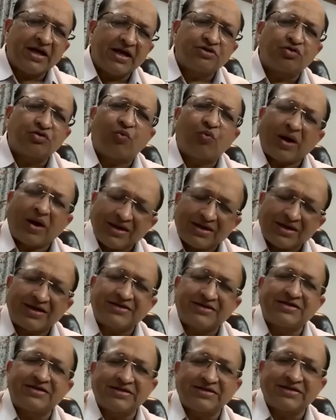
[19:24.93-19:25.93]
So one
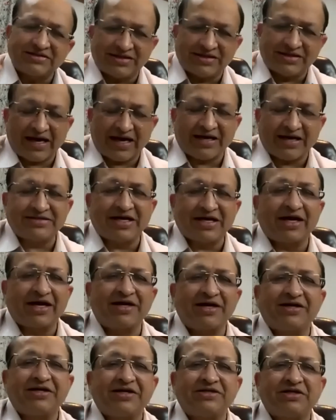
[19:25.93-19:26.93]
reason is that.
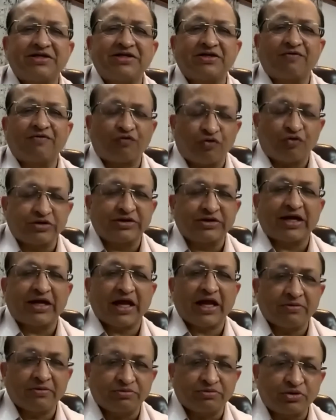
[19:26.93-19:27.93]
Second reason is, of course, it
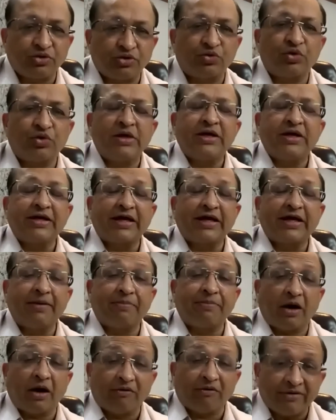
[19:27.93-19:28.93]
helps you
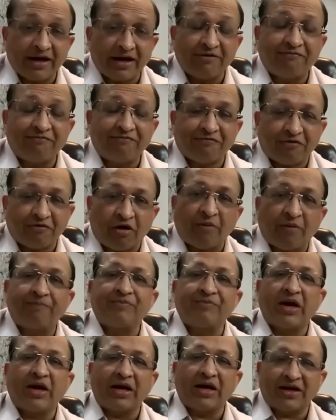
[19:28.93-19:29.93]
keep away
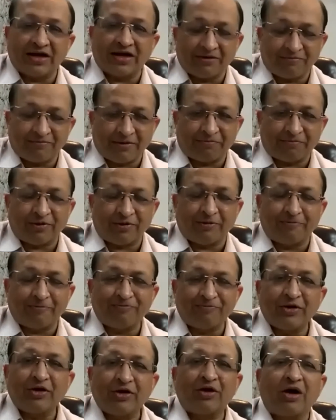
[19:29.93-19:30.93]
from elderly people
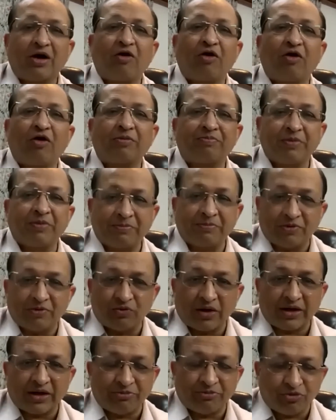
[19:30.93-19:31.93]
or people who
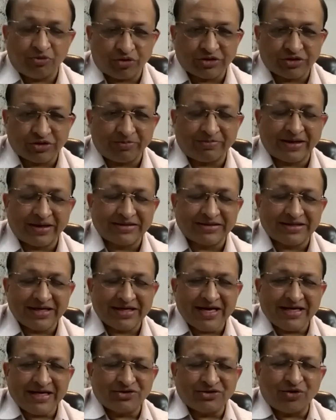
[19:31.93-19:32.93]
are immunosuppressed.
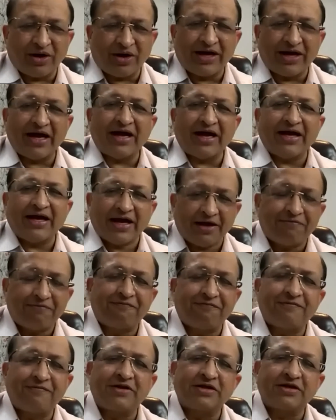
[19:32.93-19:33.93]
So
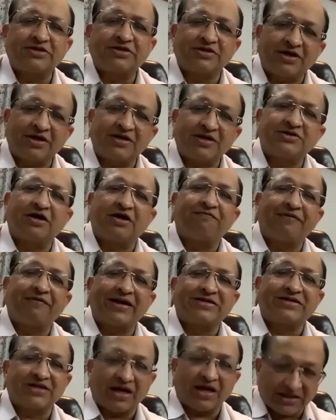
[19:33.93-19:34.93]
if the surge
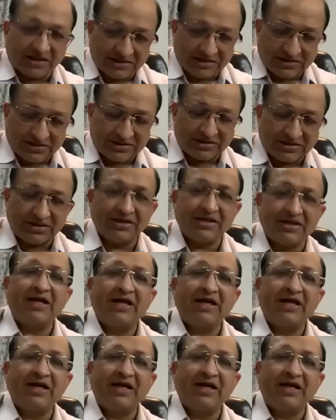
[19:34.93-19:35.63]
affects us,